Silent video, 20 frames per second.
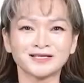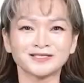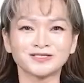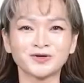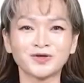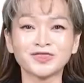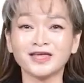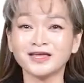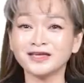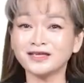
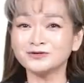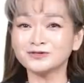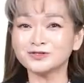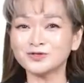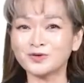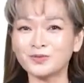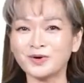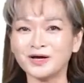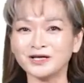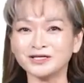So thank you
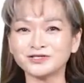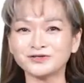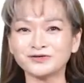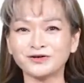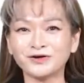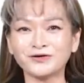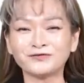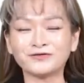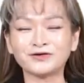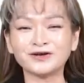so much
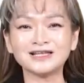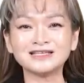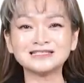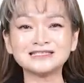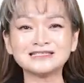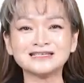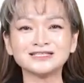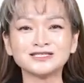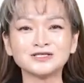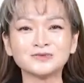for
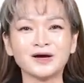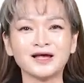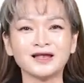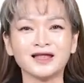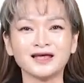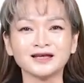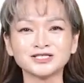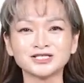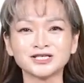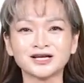listening to my
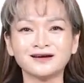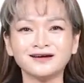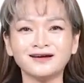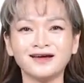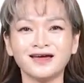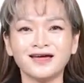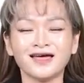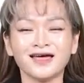lecture,